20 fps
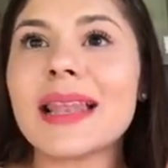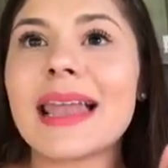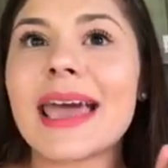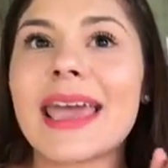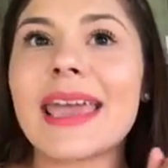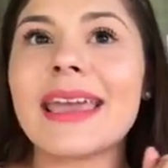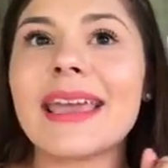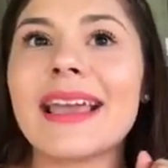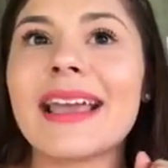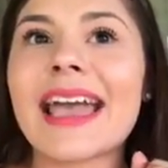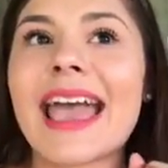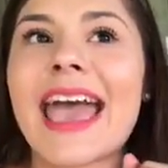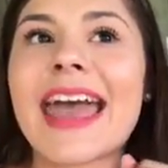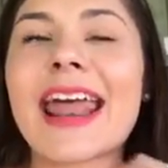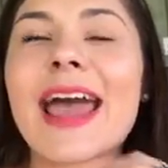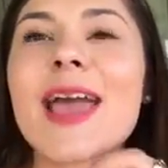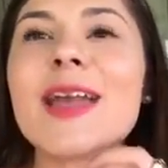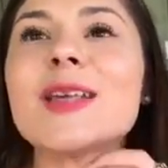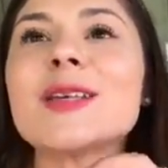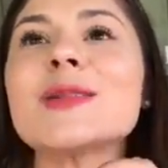Like,
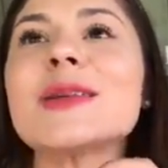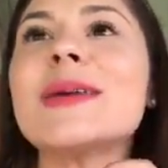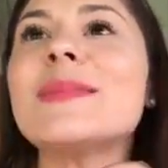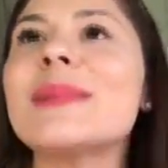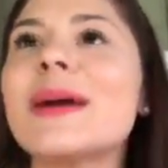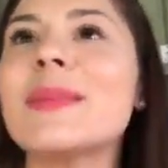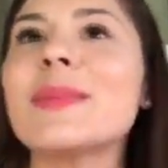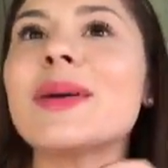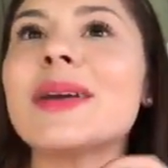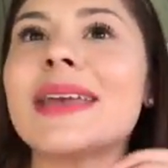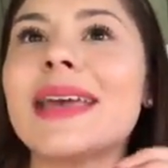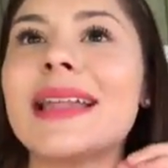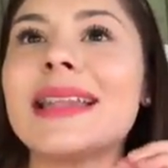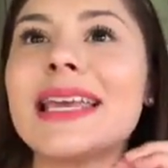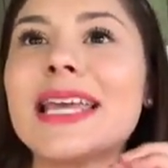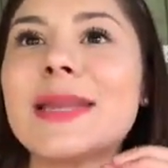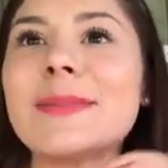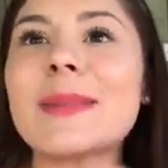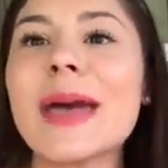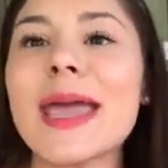and I just remember
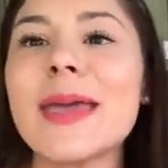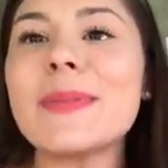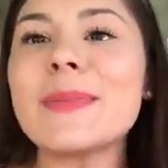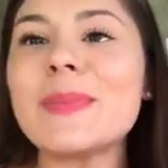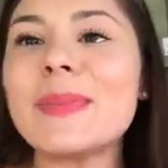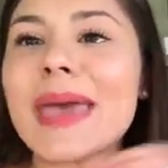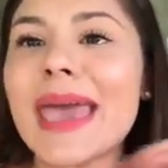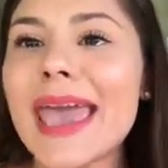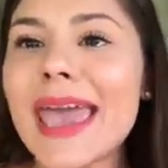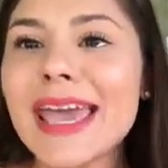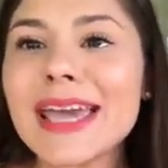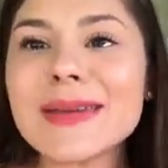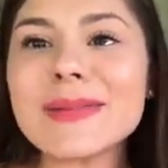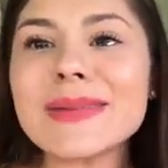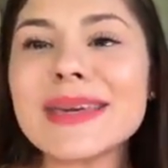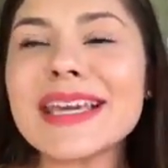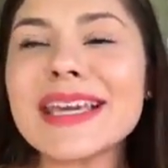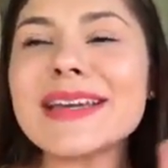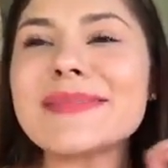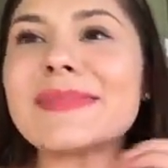yelling, my
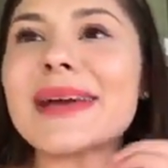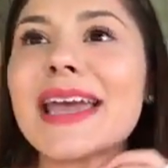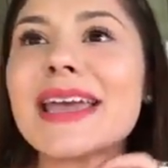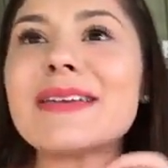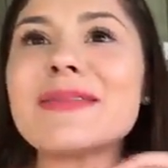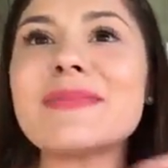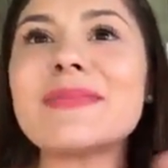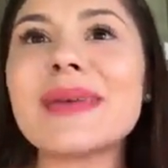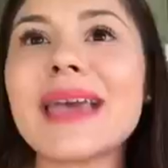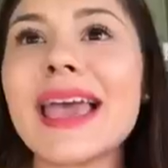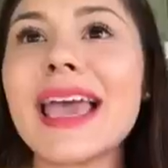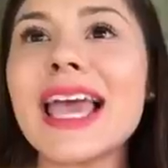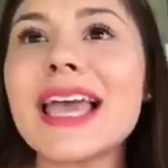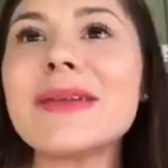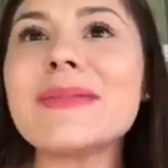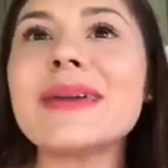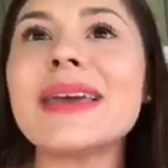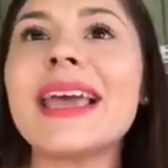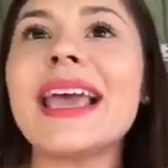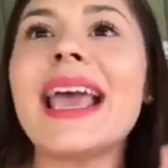baby, my
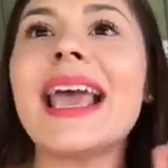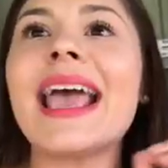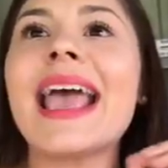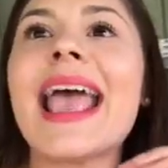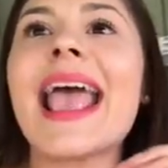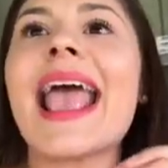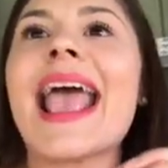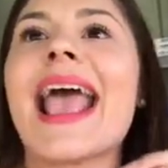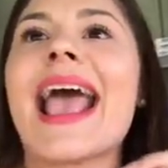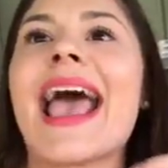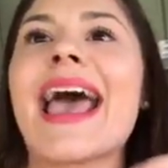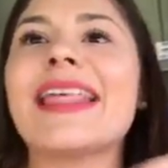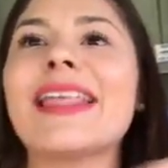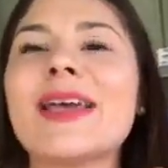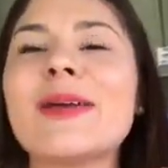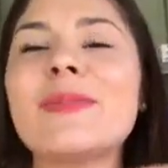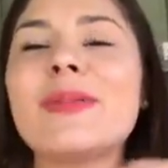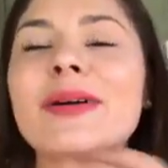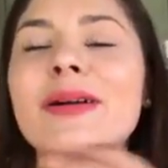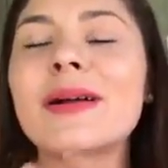baby. And
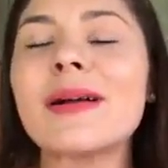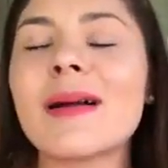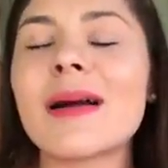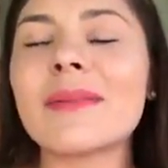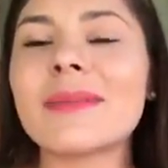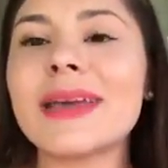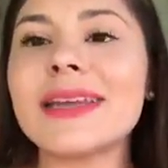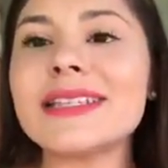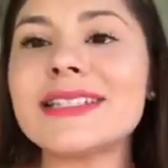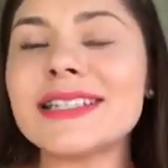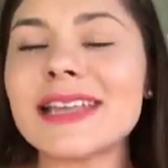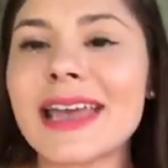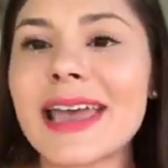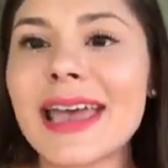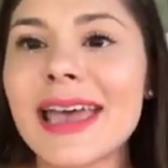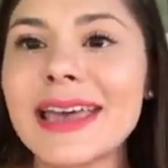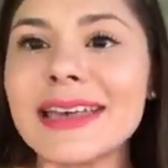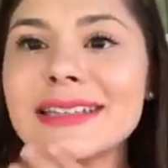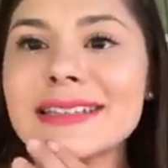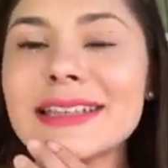they put her on my
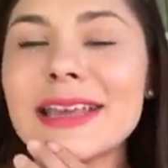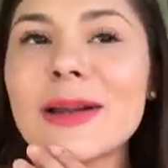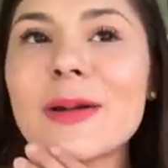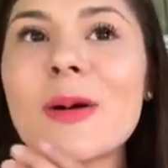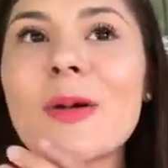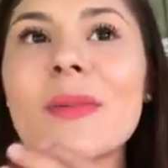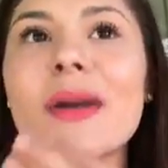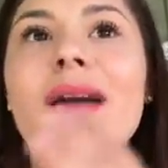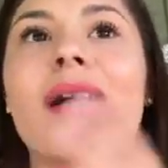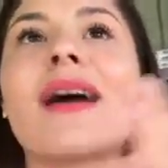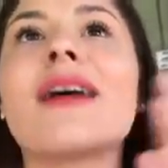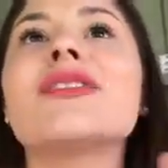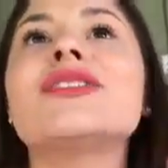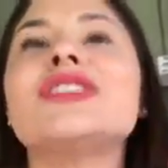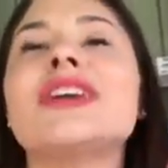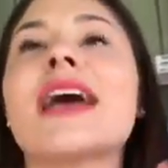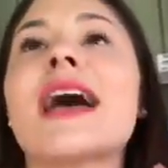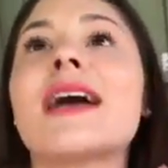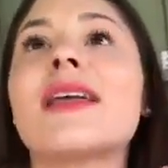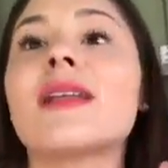chest, and oh my god,
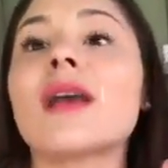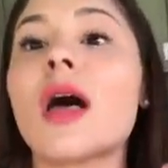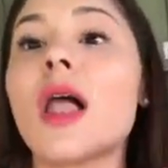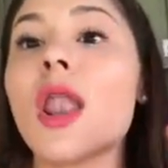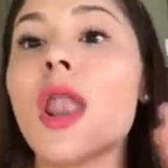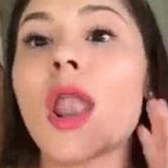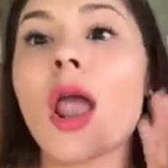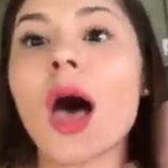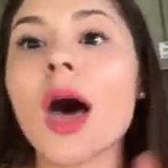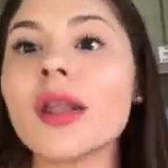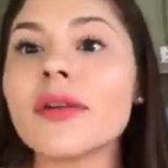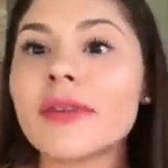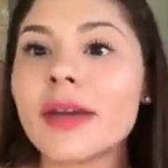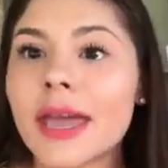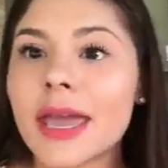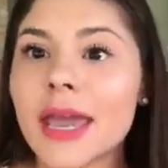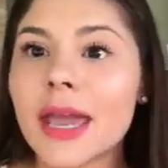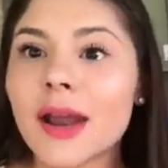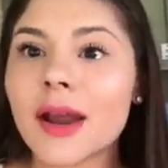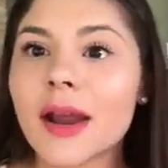she had a lot of
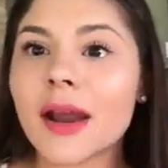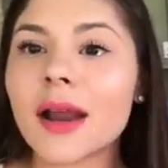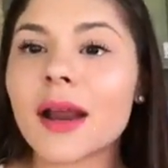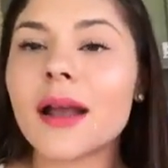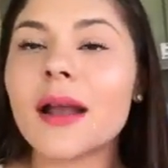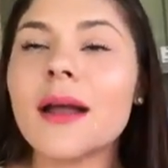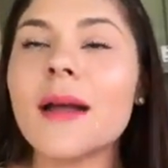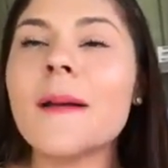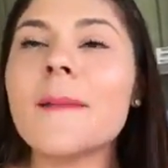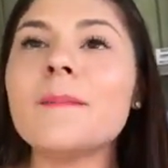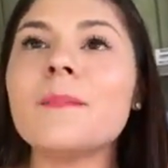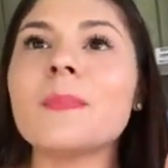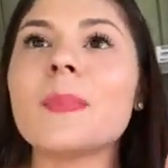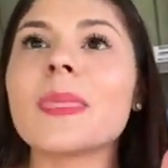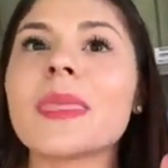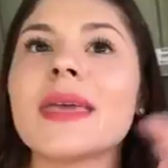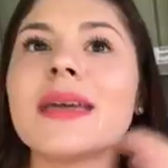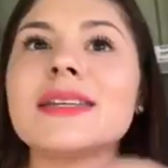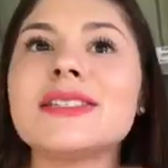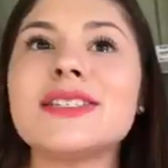hair.
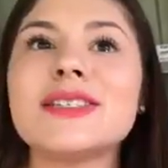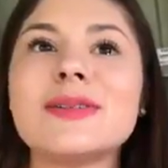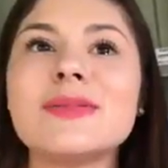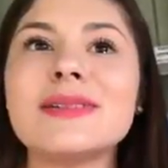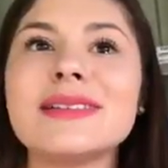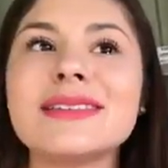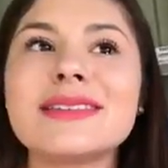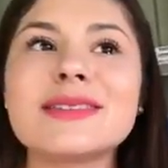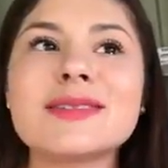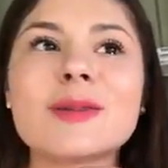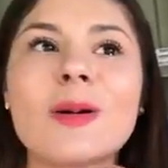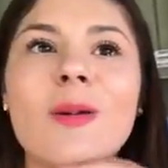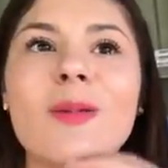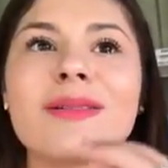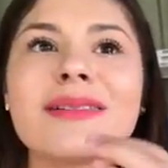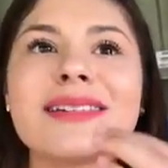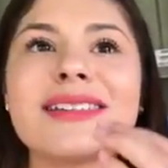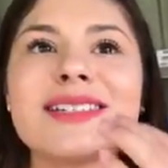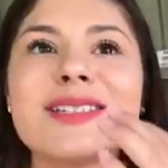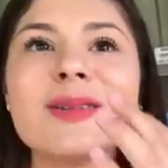She was
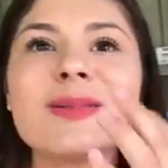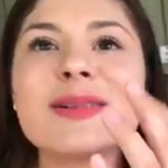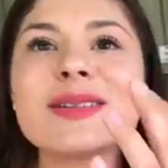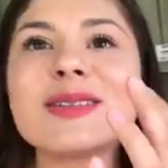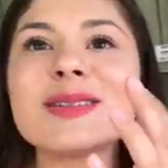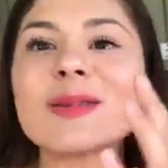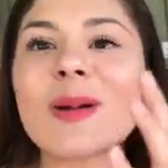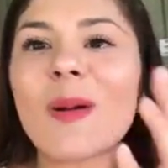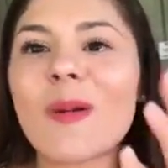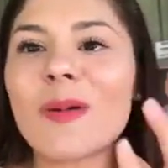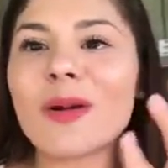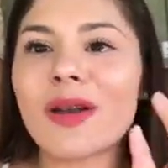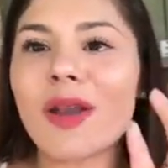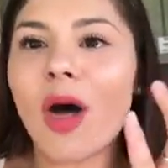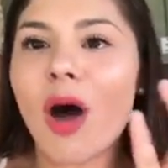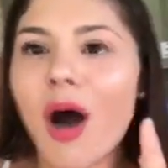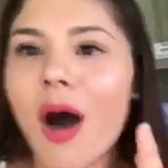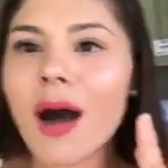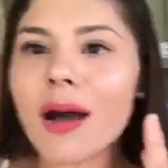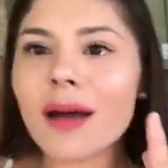so
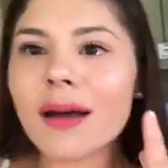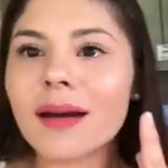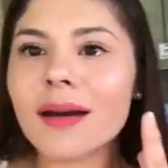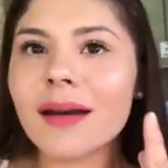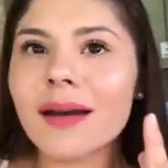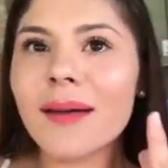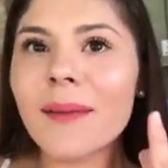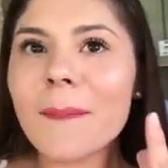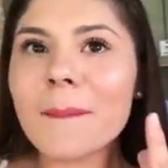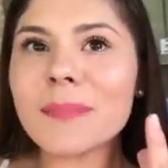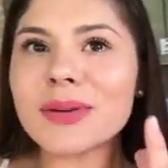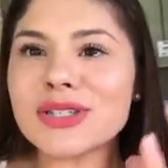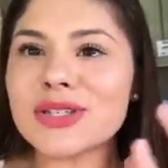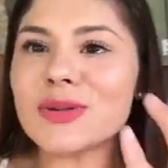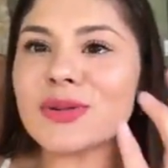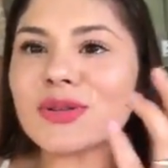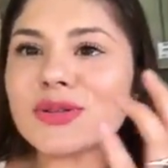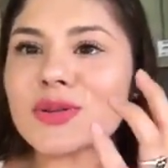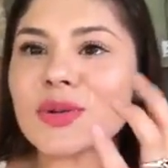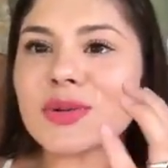long, but
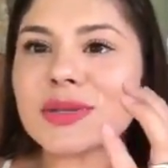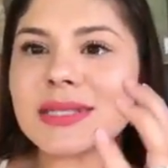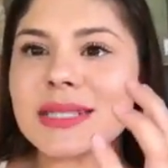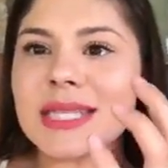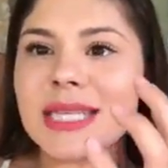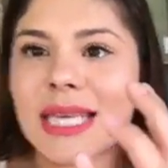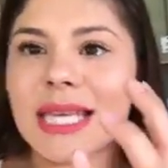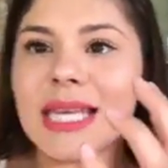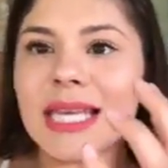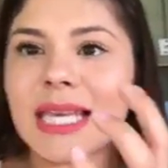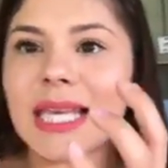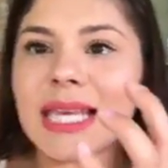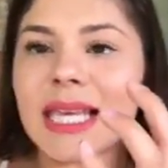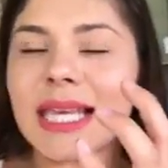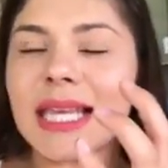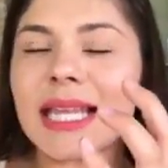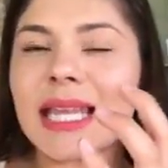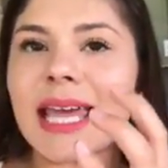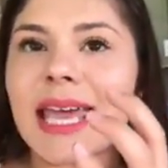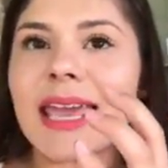she was so skinny.
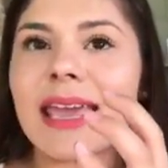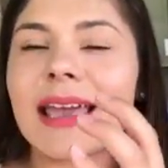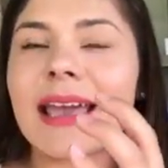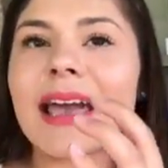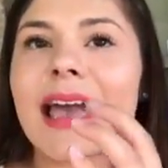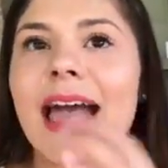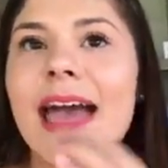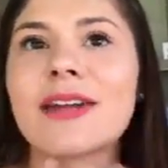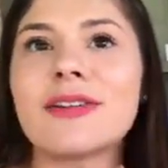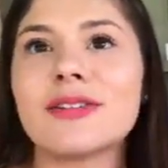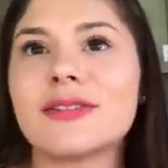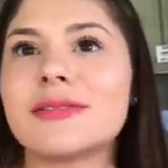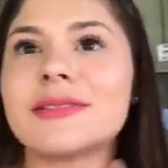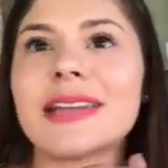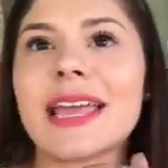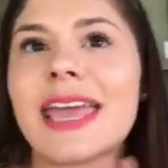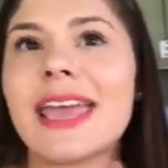Like, I don't know,